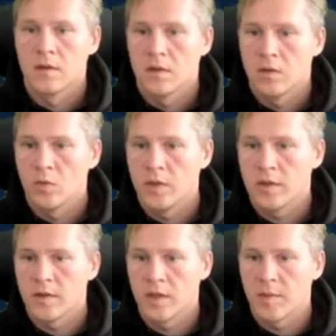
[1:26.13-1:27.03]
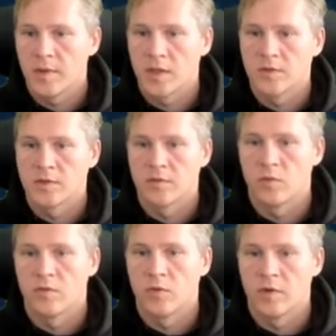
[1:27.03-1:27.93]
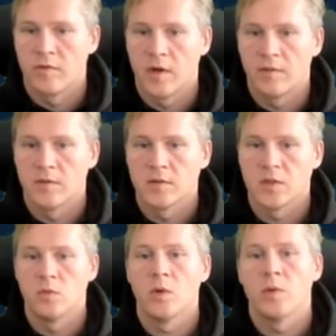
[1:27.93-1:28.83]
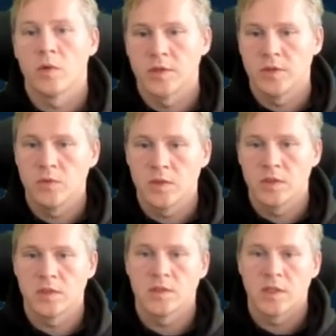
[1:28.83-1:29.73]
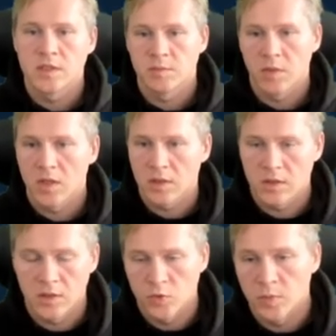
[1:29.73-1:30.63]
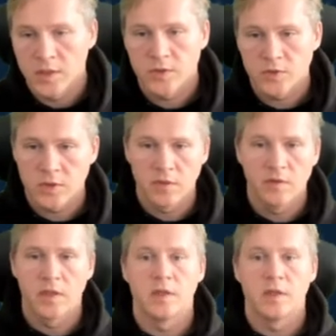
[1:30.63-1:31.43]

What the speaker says: with an IP address of 145. So what we want to do is let's block the Ubuntu server